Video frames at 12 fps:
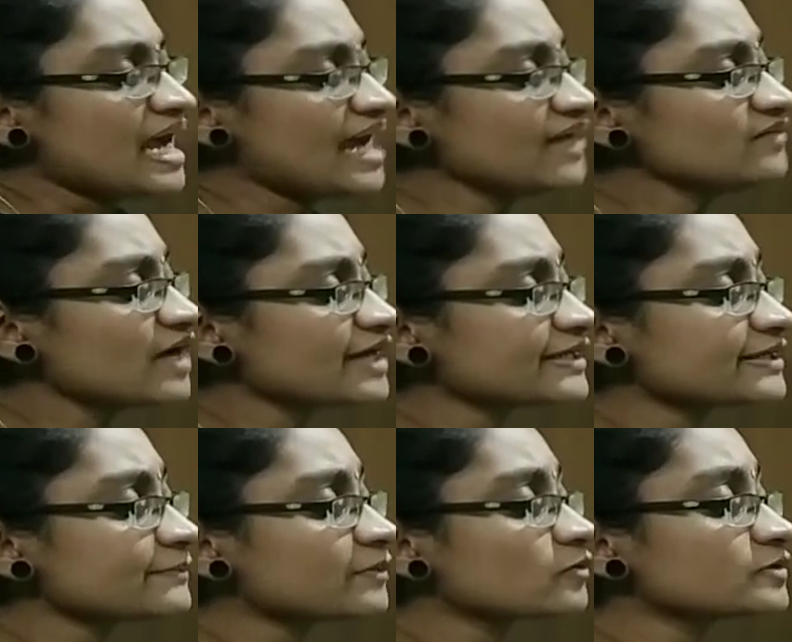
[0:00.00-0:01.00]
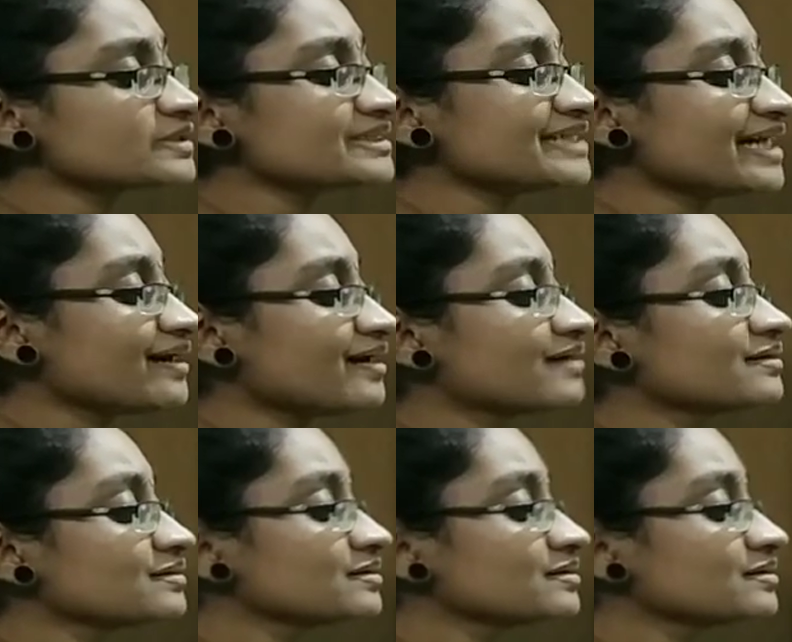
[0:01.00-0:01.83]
And what about the